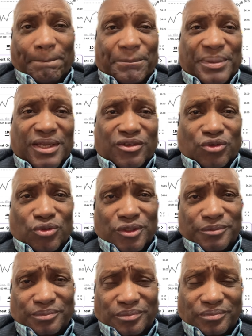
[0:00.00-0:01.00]
based
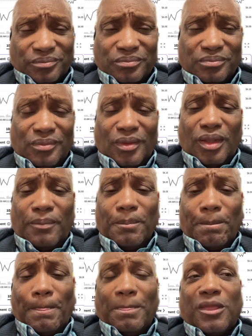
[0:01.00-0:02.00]
on
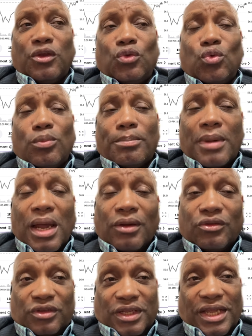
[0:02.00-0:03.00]
the new
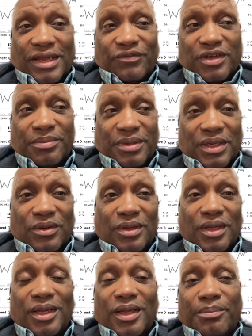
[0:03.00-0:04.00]
models they have coming out,
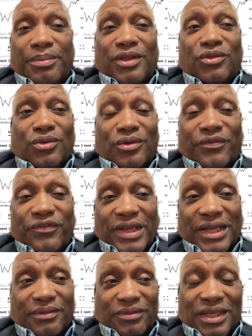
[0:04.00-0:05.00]
based on the
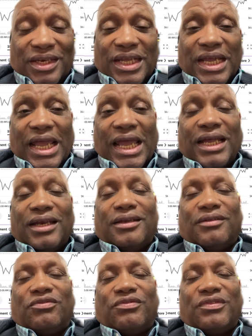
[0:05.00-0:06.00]
fact that they're adding
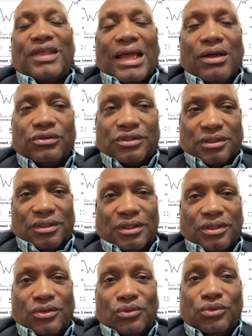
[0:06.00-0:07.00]
1,000
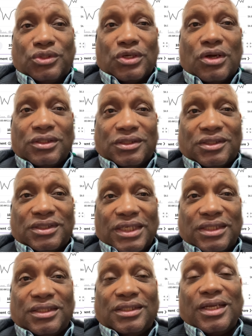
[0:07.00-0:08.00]
new charging
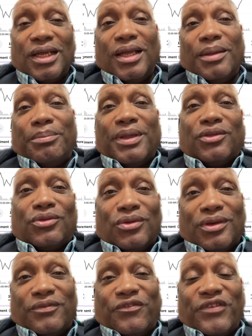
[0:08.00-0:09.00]
stations, based on
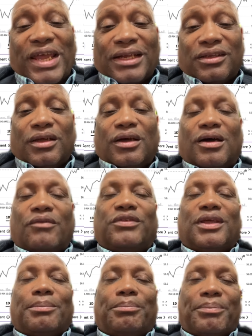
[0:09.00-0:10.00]
the fact of
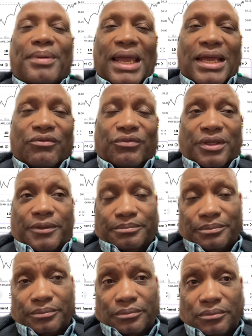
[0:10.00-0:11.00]
their battery
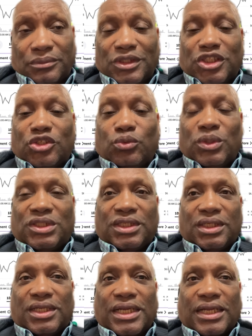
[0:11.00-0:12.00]

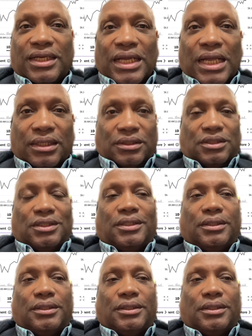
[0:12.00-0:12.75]
switching technology,